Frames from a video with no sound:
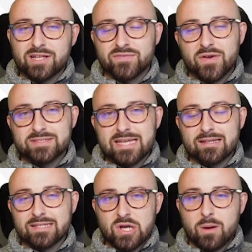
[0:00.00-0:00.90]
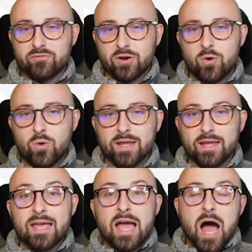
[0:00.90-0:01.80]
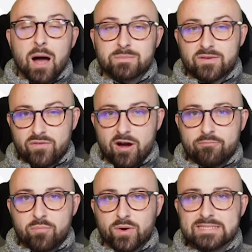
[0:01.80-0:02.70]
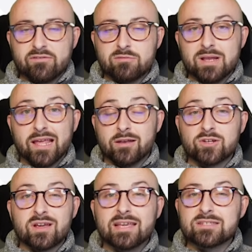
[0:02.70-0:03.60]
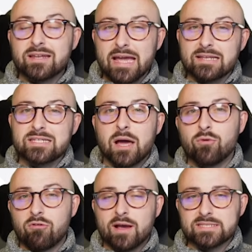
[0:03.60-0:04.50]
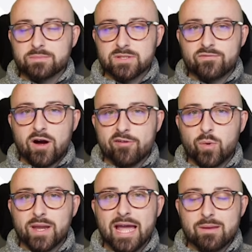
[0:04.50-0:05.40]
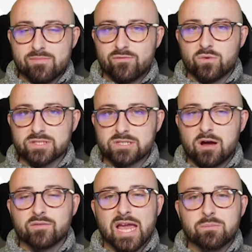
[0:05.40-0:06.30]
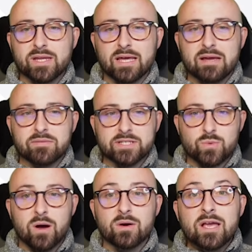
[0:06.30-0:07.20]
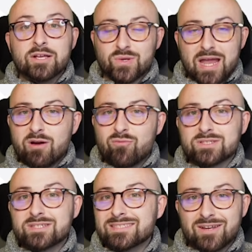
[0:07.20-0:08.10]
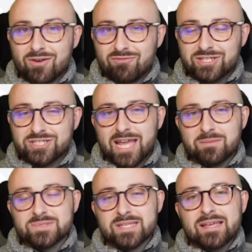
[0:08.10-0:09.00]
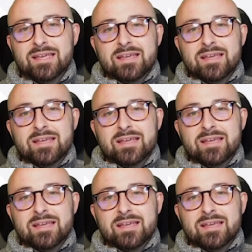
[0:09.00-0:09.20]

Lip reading: transfers in at the time of recording, up to 5.7 million. Looks like he's going to get a double rise up to 5.8 before the start of game week 11 as well. So now everyone's considering Reece James.